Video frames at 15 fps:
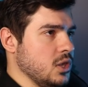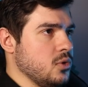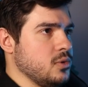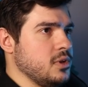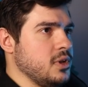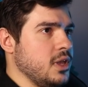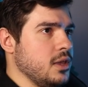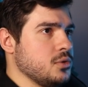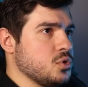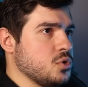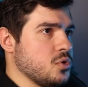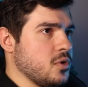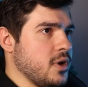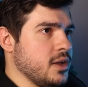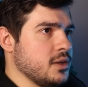Unity
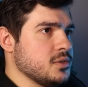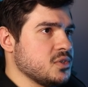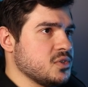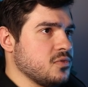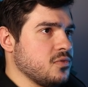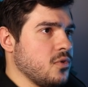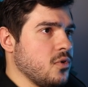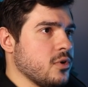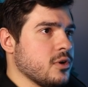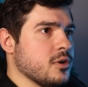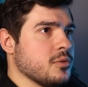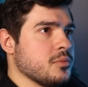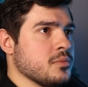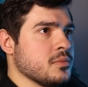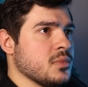
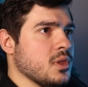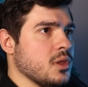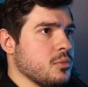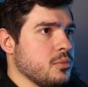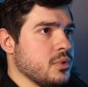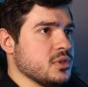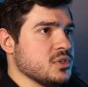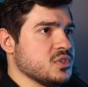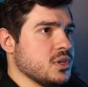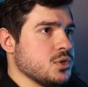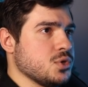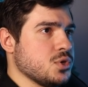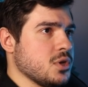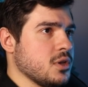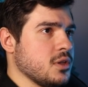transform
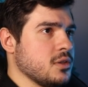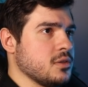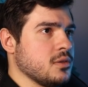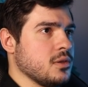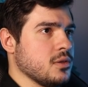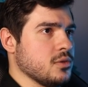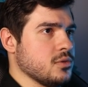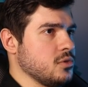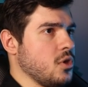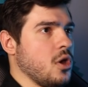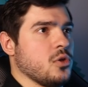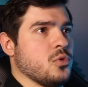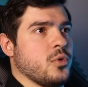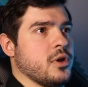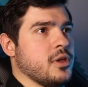position
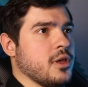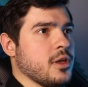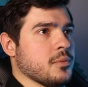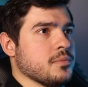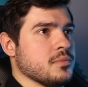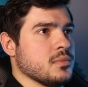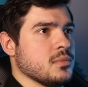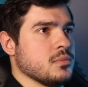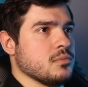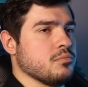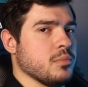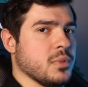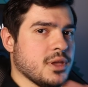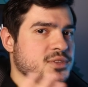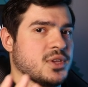not working,
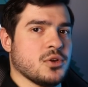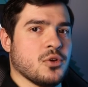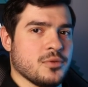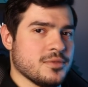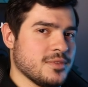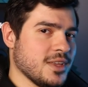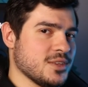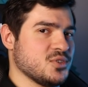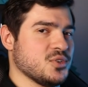because I don't